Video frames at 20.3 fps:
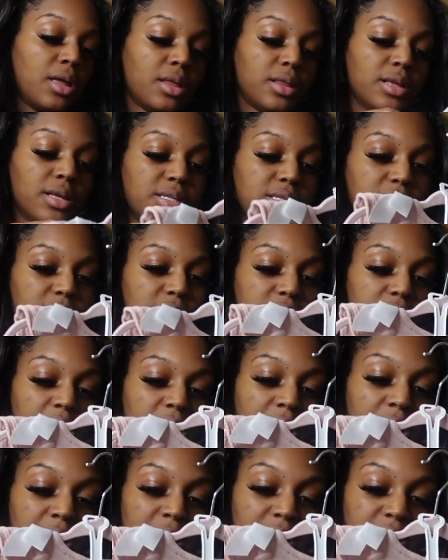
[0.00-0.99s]
This is
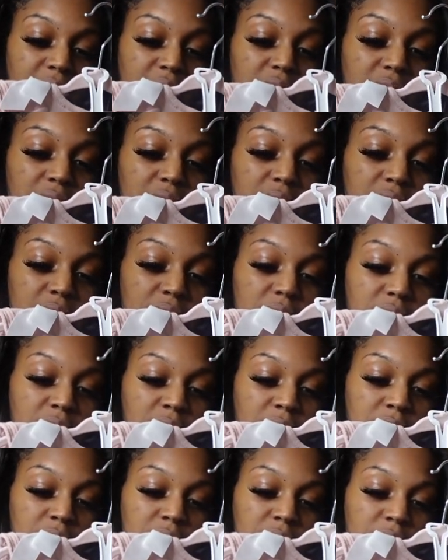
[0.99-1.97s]
size
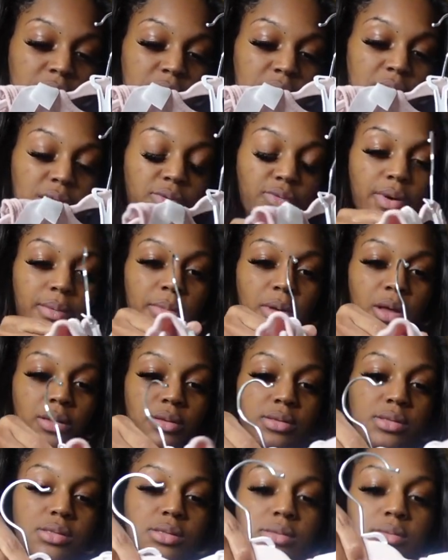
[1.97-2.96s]
three
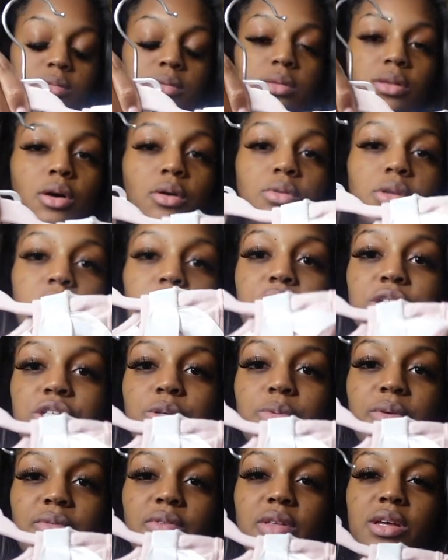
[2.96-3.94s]
months. The only
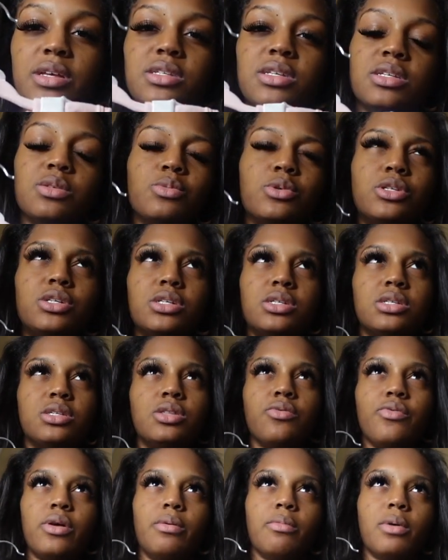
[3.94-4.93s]
issue with this is when she's
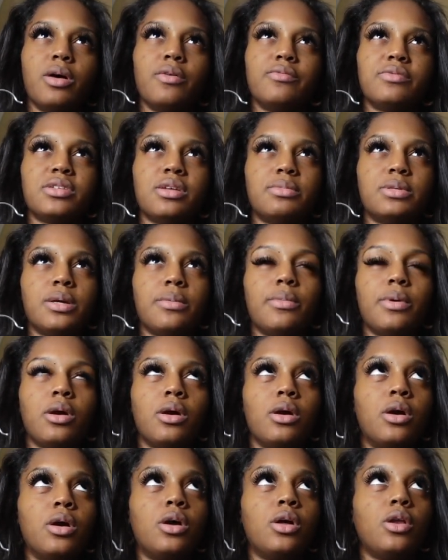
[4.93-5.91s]
three months, September,
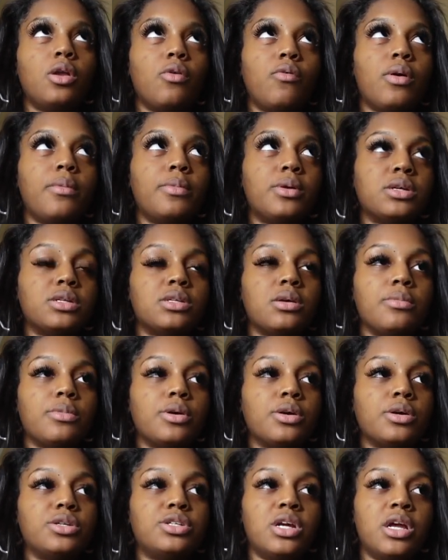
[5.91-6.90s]
November,
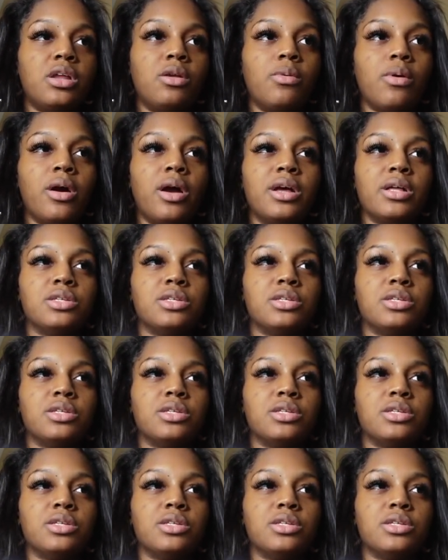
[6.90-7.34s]
December, January.